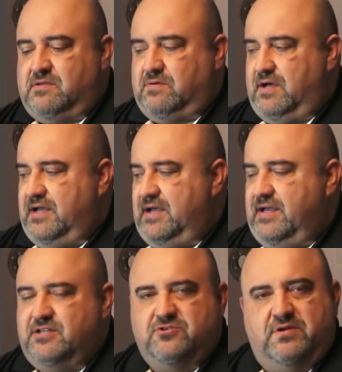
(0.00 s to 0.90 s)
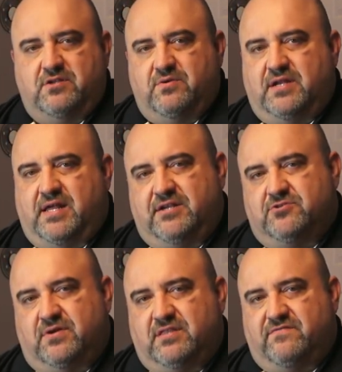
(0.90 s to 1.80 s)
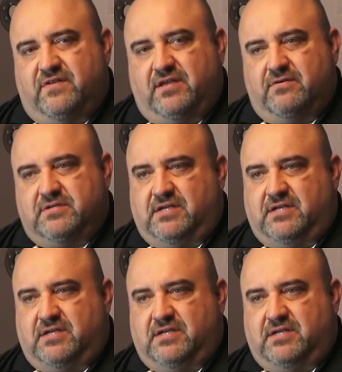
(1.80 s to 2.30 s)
So I enjoy doing it. I enjoy these videos.